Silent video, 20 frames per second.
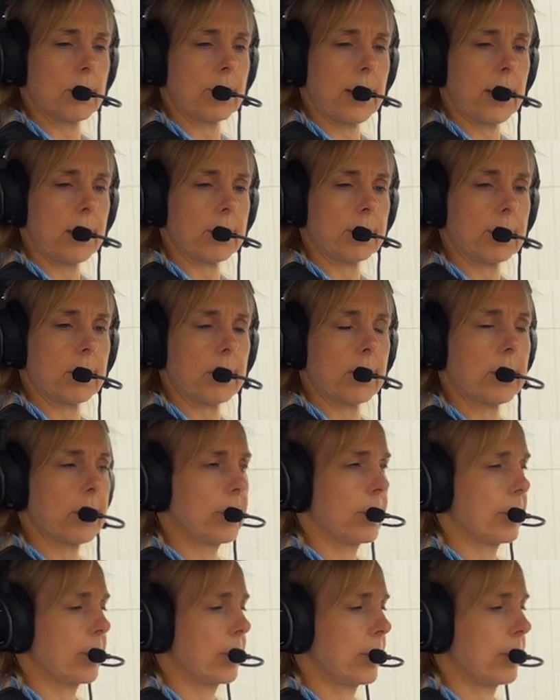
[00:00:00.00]

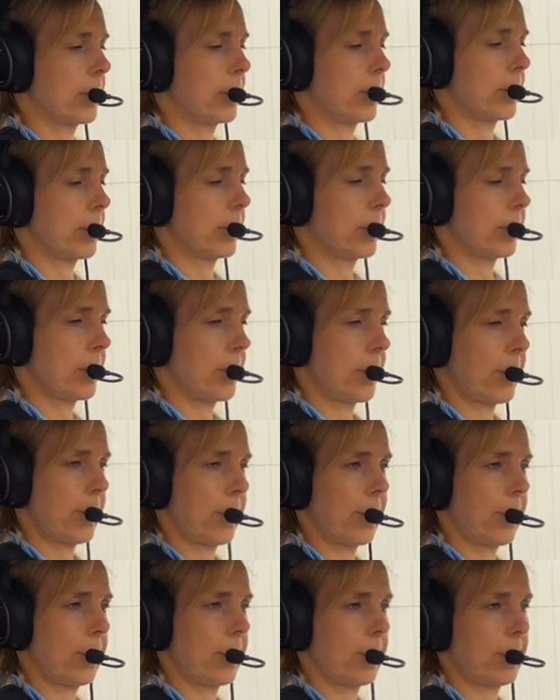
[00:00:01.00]

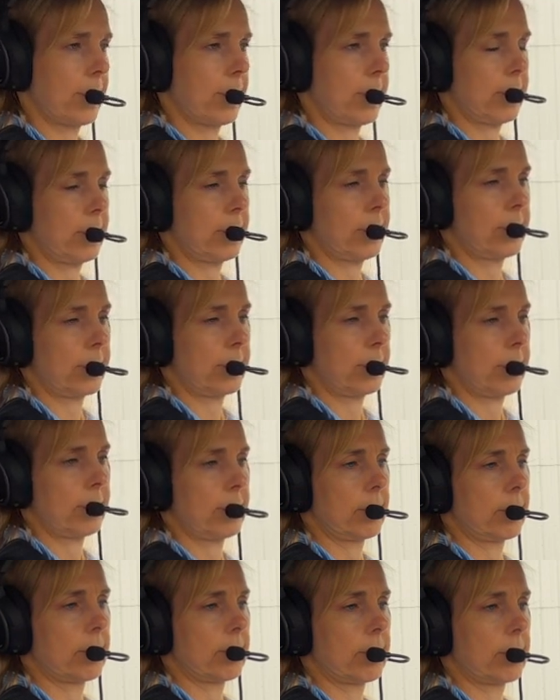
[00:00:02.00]

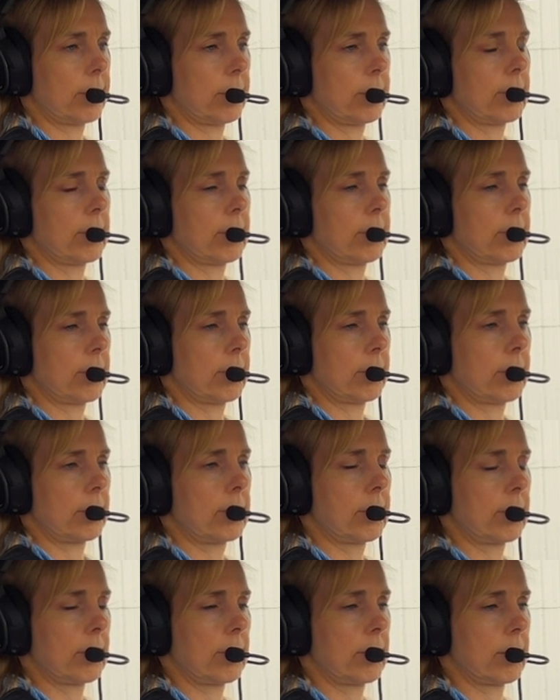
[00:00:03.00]

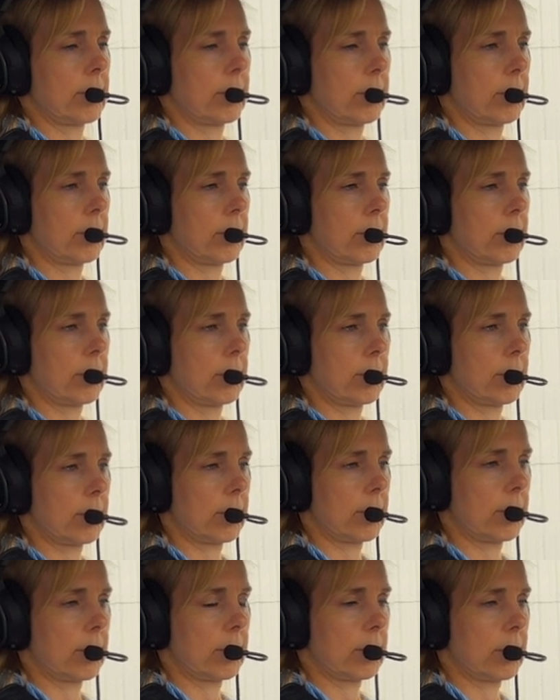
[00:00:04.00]

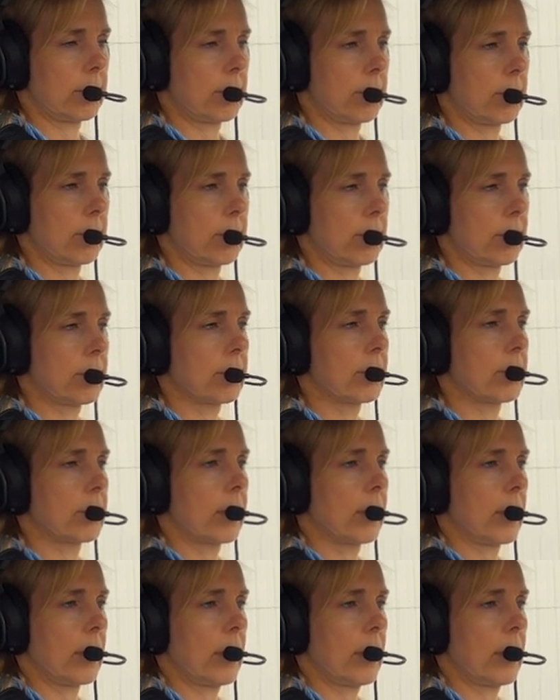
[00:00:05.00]
The person shown says nothing.